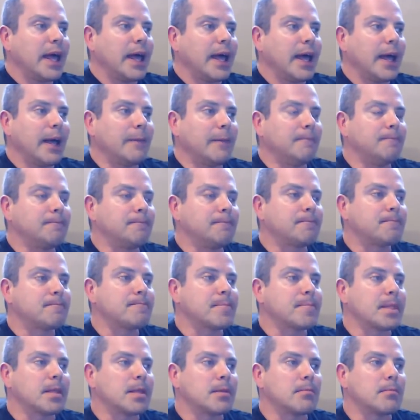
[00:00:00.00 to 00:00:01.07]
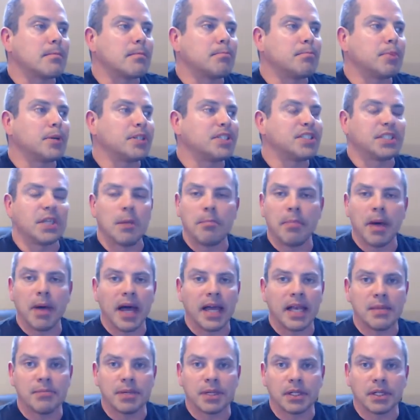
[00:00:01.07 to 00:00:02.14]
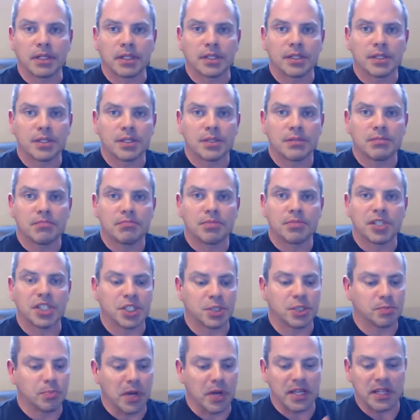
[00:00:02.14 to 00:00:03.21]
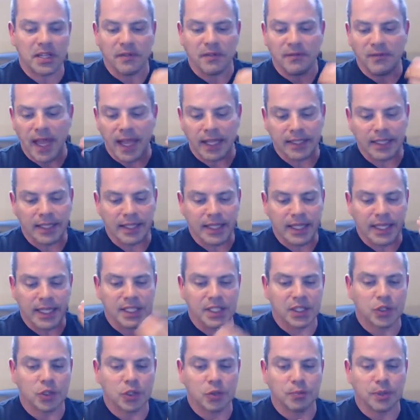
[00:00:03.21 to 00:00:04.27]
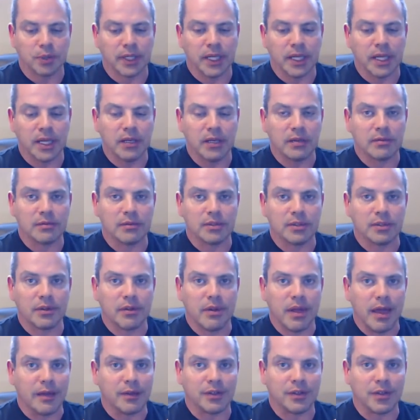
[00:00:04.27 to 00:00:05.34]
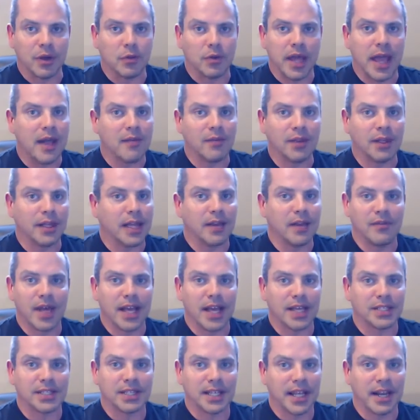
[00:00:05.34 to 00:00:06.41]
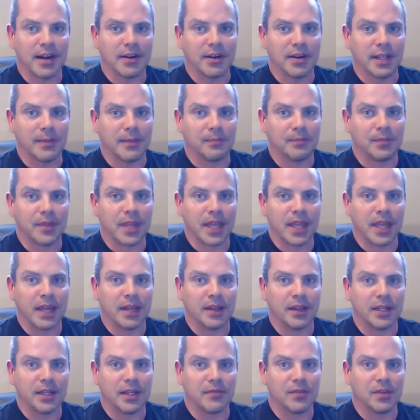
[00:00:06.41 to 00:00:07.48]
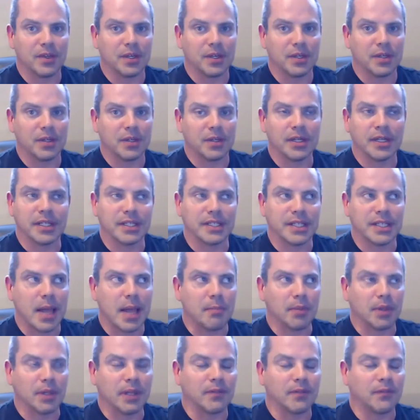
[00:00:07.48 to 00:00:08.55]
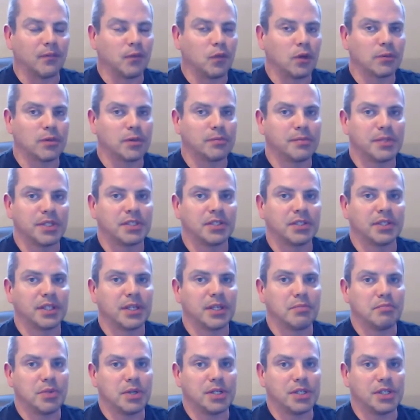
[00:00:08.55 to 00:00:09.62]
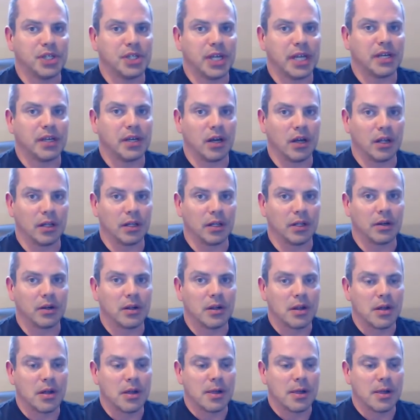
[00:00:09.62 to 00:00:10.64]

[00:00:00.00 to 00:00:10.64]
Um, but some bodybuilders, despite the fact that they get super lean, don't have a lot of vascularity. And I'll give you a, an example like former Mr. Olympia Jay Cutler.